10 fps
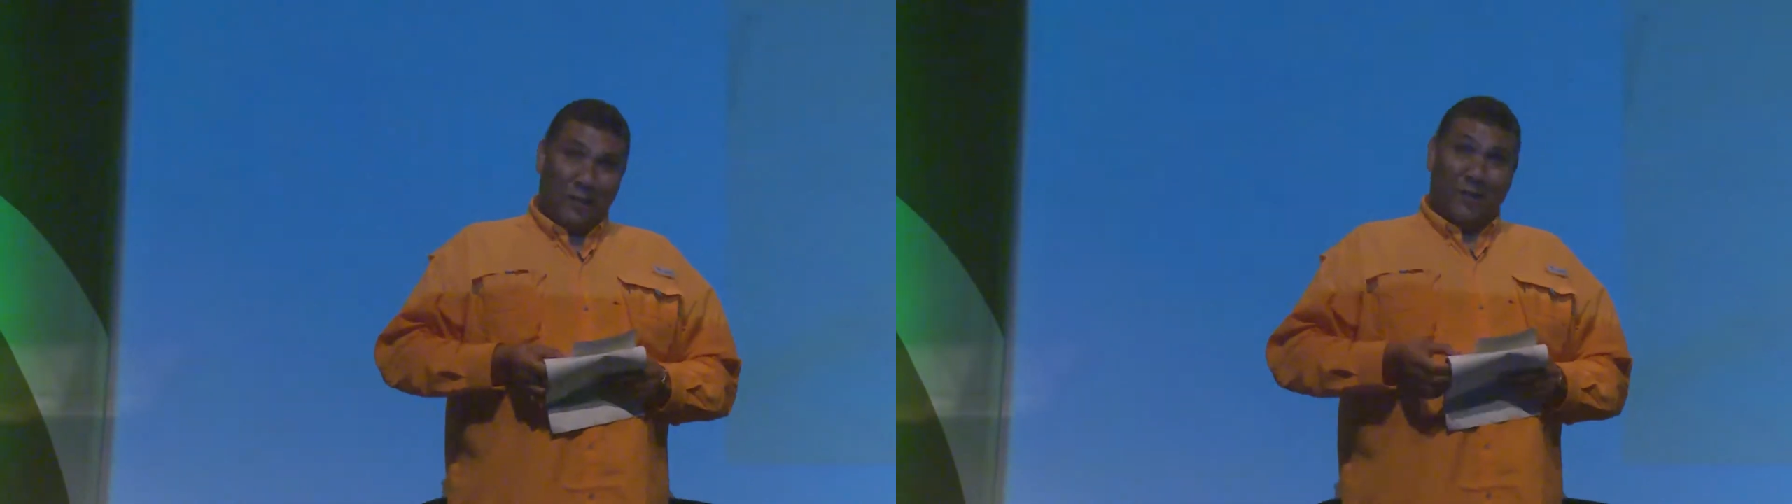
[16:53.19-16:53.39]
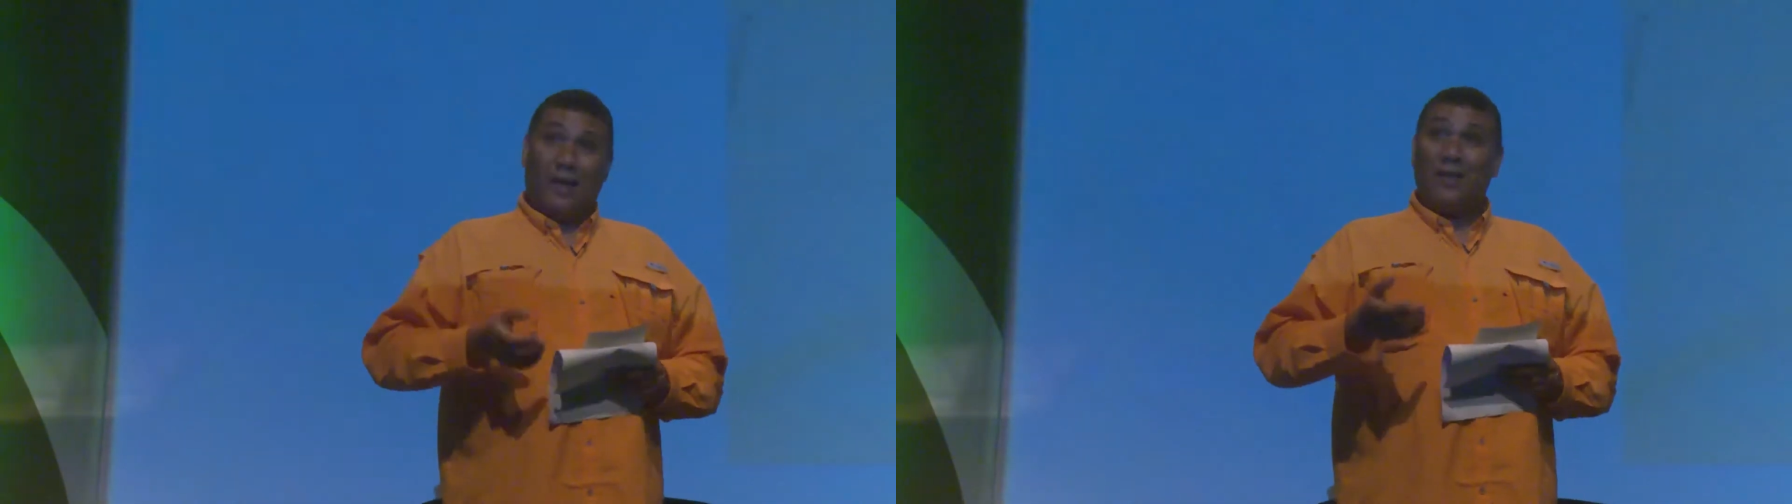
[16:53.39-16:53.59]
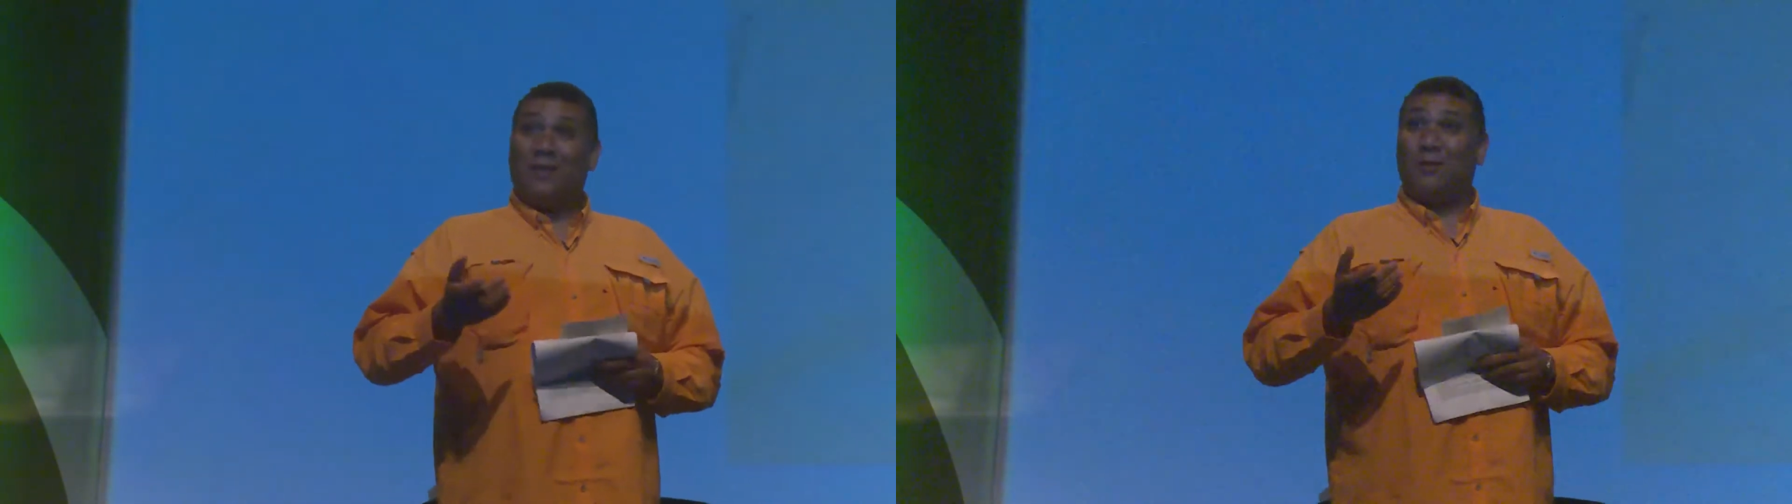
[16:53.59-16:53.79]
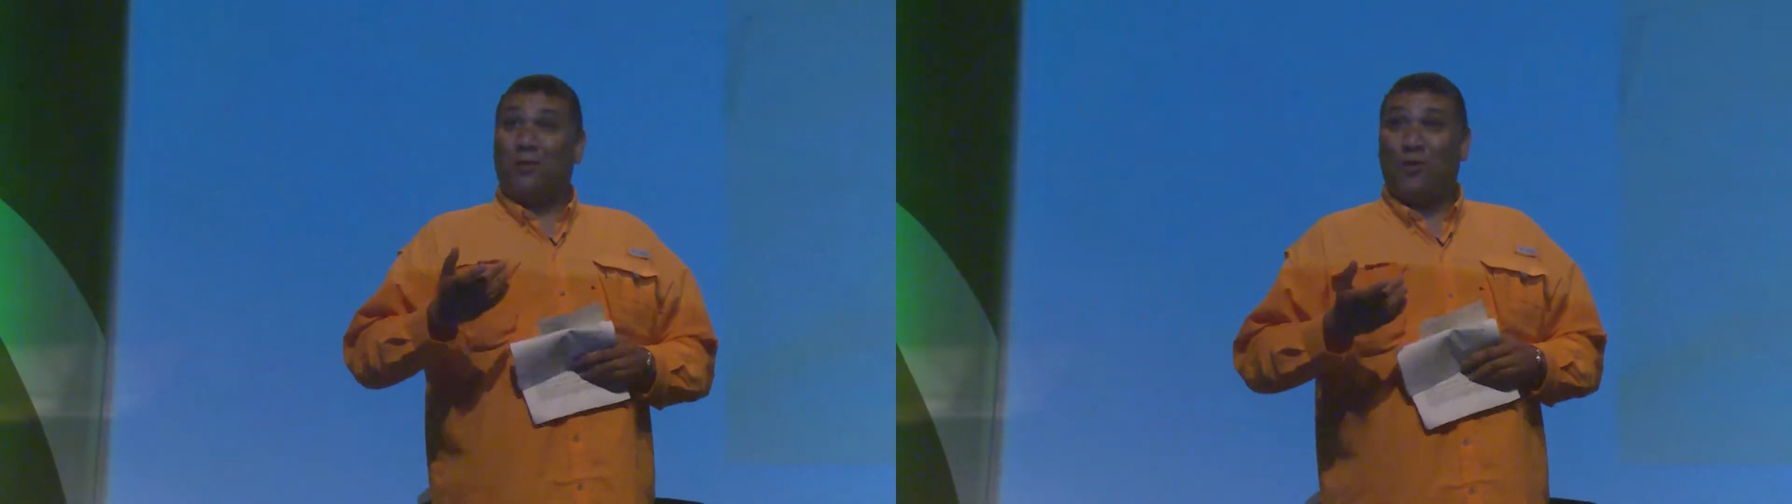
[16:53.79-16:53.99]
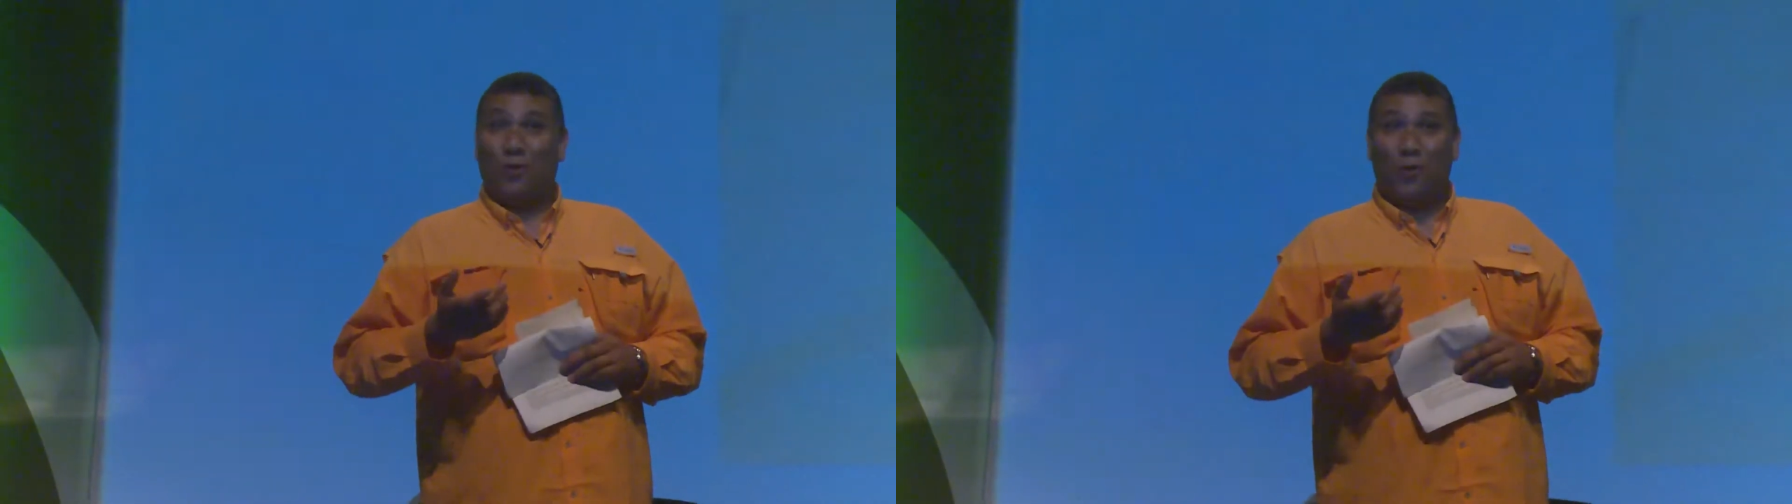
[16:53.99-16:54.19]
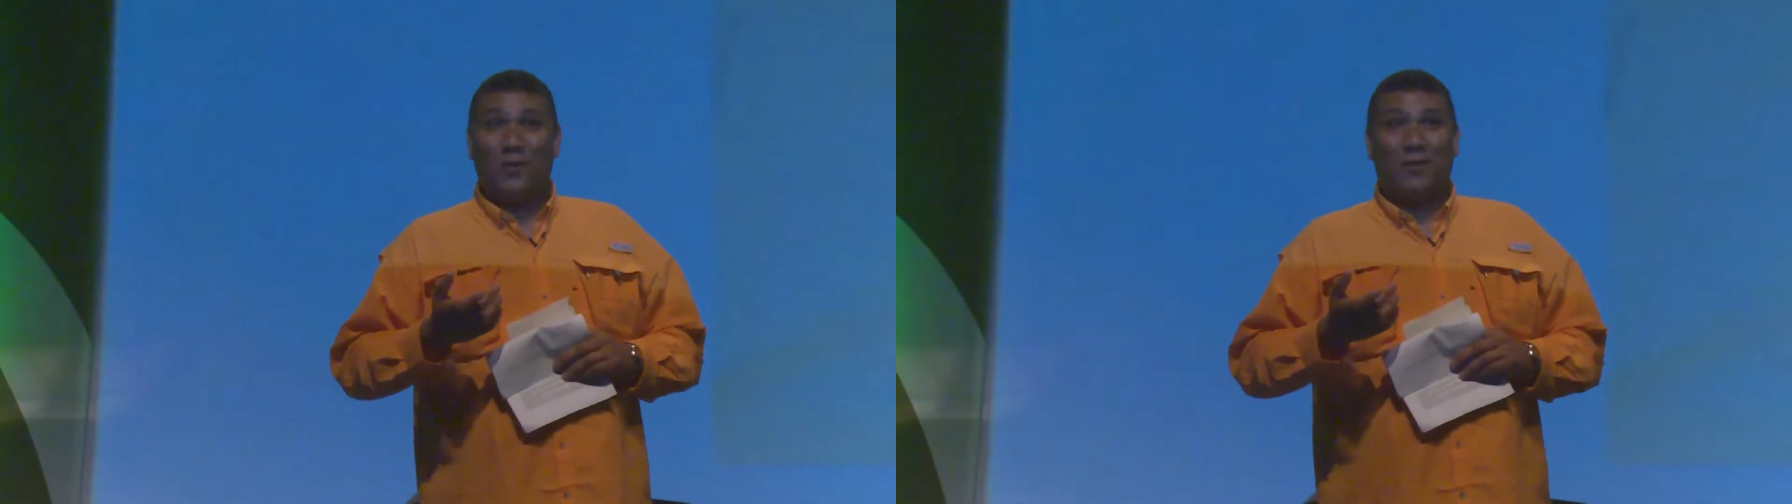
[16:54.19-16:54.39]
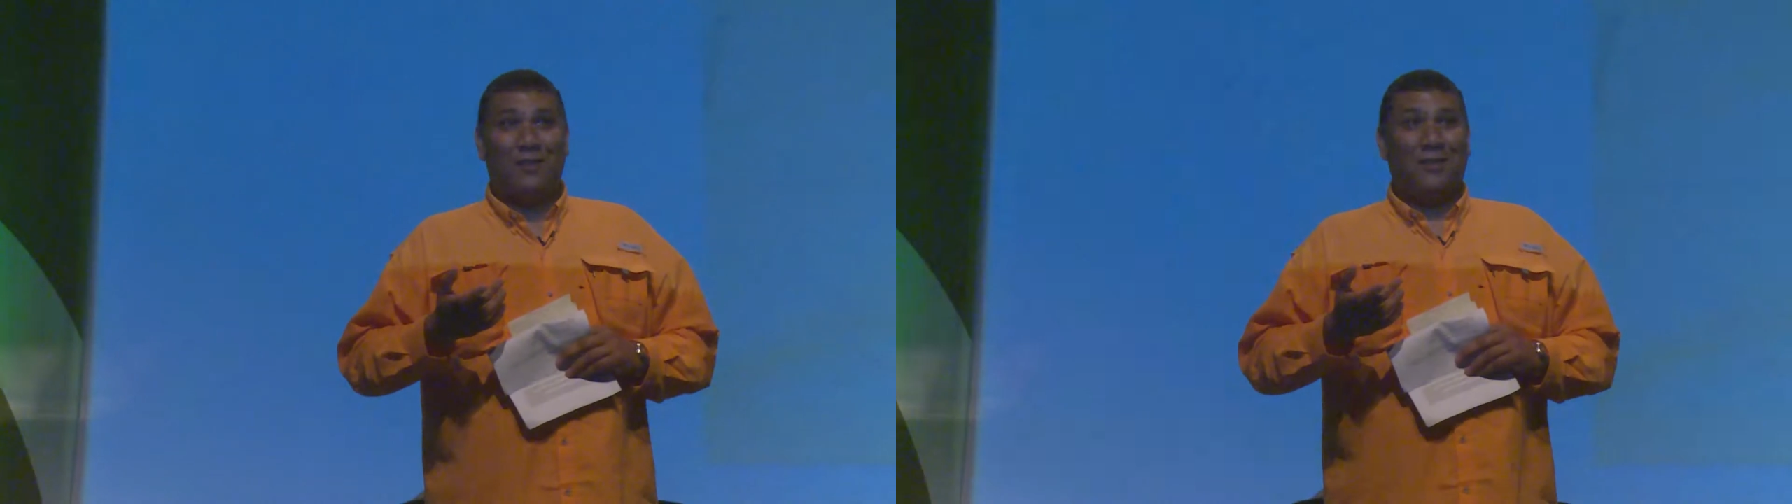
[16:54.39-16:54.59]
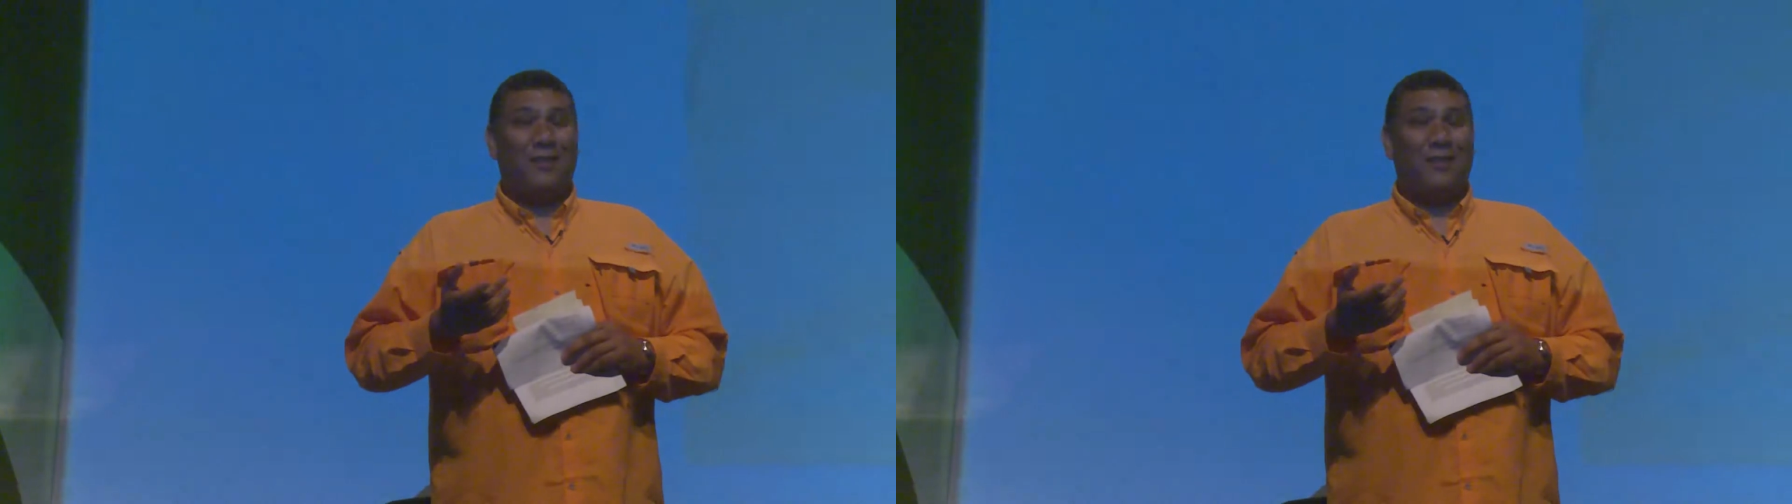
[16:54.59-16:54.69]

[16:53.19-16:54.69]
They still thought